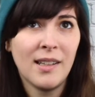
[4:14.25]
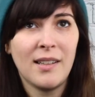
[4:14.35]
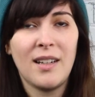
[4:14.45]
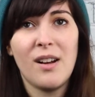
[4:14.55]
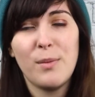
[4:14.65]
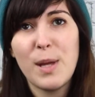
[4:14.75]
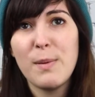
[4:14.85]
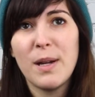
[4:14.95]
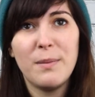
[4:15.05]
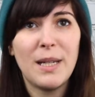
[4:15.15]
you know,
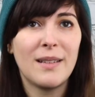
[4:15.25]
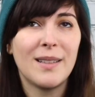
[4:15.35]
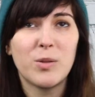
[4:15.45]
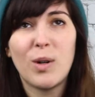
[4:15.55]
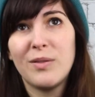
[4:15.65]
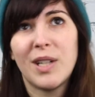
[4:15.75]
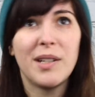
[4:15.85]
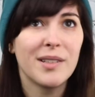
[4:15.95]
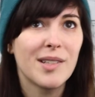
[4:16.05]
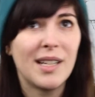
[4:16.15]
maybe I make like $12
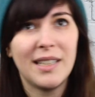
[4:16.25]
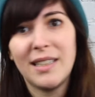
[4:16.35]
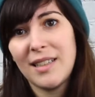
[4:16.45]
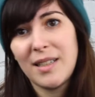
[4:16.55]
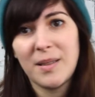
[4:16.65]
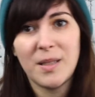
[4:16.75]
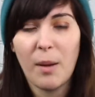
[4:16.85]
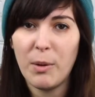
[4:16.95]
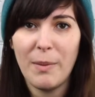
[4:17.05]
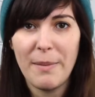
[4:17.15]
on it and I
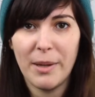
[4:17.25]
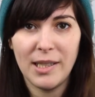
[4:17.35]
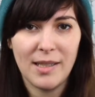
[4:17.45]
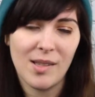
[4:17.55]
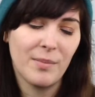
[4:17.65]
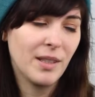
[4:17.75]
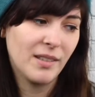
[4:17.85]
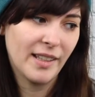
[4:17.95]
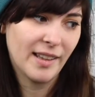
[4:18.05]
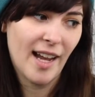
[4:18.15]
double my money, something
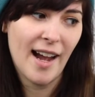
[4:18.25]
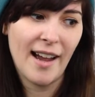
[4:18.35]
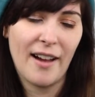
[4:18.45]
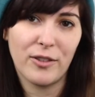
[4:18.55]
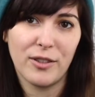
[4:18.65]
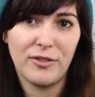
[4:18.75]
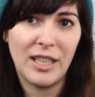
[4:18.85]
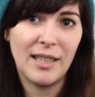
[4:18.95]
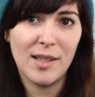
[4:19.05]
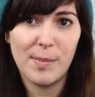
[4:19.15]
like that after
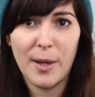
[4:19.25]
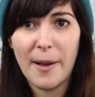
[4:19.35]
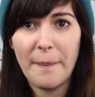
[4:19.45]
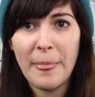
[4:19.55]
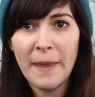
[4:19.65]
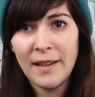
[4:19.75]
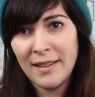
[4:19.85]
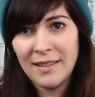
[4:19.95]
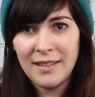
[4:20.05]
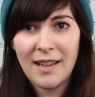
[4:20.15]
fees. But
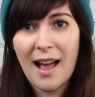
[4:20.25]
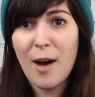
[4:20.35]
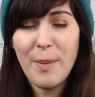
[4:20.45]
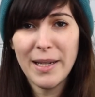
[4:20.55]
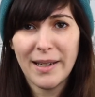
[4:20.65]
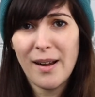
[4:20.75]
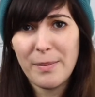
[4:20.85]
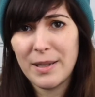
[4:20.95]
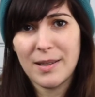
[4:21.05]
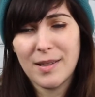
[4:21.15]
I'll pick it up
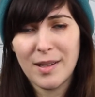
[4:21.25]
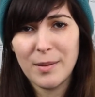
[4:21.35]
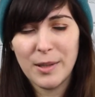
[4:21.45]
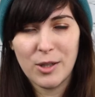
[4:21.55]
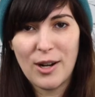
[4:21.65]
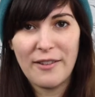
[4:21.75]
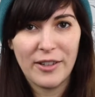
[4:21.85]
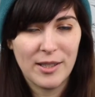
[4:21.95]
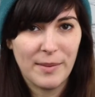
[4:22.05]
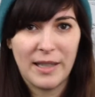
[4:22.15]
because it's going to bring
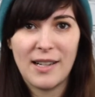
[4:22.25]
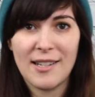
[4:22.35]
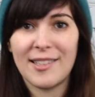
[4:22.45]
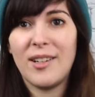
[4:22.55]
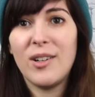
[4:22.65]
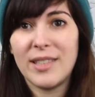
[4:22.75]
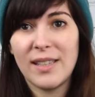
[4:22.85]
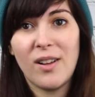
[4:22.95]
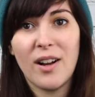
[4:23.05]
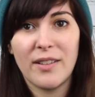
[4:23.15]
traffic to my closet all day
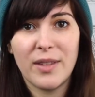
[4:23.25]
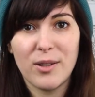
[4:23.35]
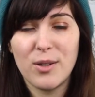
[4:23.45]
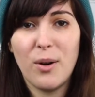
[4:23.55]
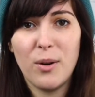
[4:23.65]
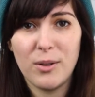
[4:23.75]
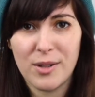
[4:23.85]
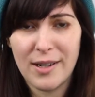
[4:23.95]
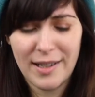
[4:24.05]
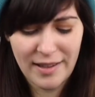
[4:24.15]
long if there's no holes
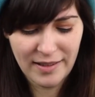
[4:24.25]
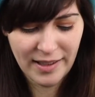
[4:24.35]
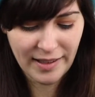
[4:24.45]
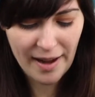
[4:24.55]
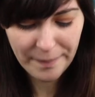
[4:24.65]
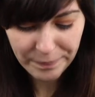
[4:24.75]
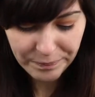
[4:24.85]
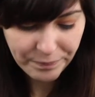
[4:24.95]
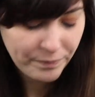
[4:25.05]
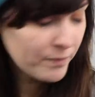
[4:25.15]
or anything like that.
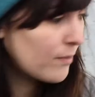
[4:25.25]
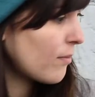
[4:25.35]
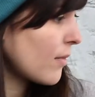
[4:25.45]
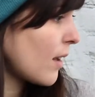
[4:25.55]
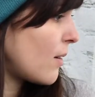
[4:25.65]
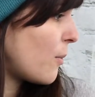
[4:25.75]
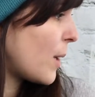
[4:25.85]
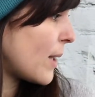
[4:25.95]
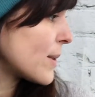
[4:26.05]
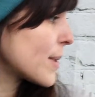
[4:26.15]

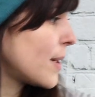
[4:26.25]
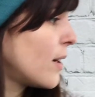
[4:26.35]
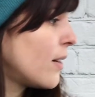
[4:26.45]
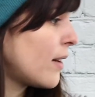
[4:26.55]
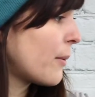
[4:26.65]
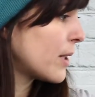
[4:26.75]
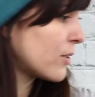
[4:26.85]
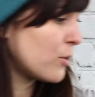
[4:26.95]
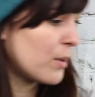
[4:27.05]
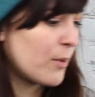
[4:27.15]
What else? I want to
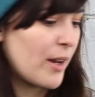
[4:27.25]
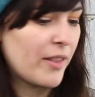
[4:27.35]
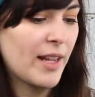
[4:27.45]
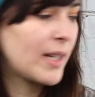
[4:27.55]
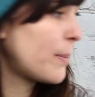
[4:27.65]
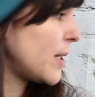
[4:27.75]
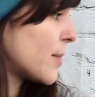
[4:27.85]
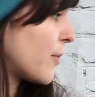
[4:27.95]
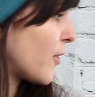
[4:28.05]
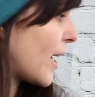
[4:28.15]
do one more athletic piece
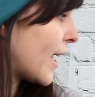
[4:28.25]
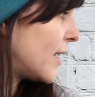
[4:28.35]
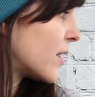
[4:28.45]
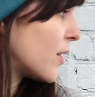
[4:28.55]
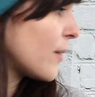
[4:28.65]
before I get into the